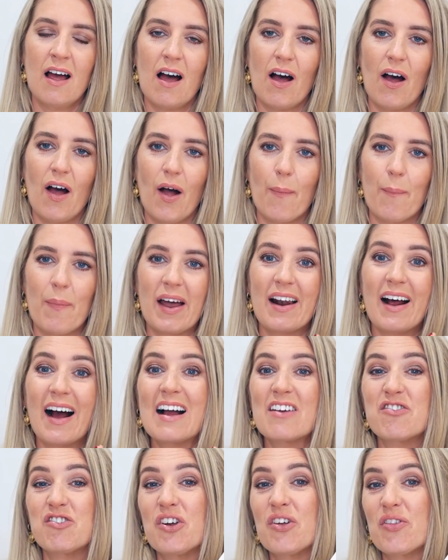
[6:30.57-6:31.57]
And I
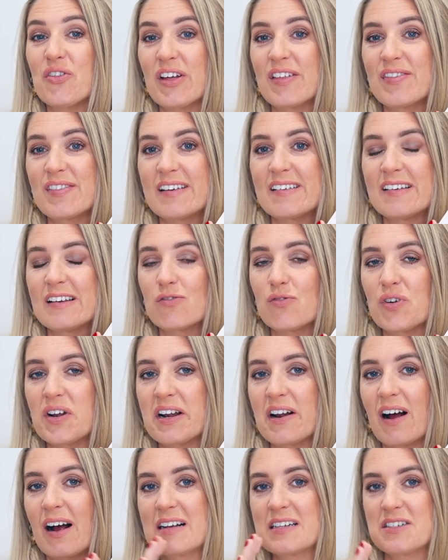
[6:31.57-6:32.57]
actually think this is really
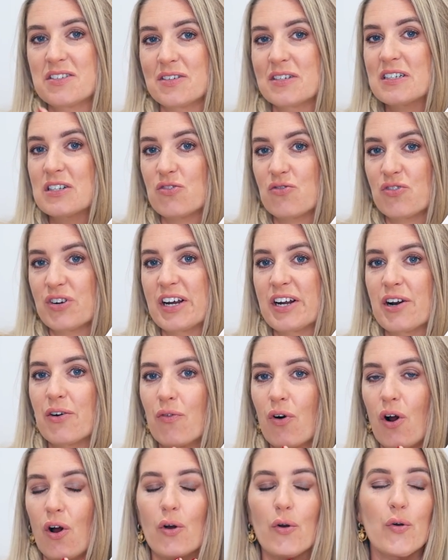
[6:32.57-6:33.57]
nice, just three in a
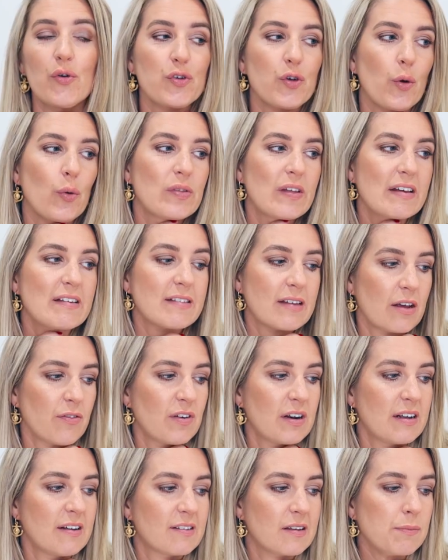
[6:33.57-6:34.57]
row. So there's
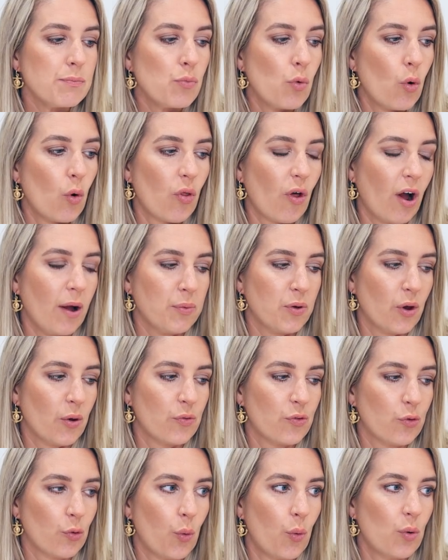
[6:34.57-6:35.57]
definitely some more that I'm
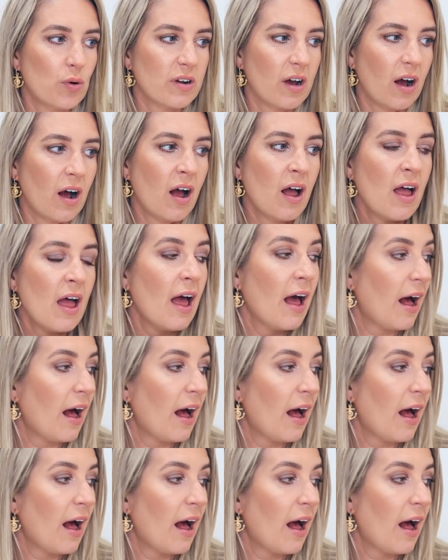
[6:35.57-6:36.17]
going to order.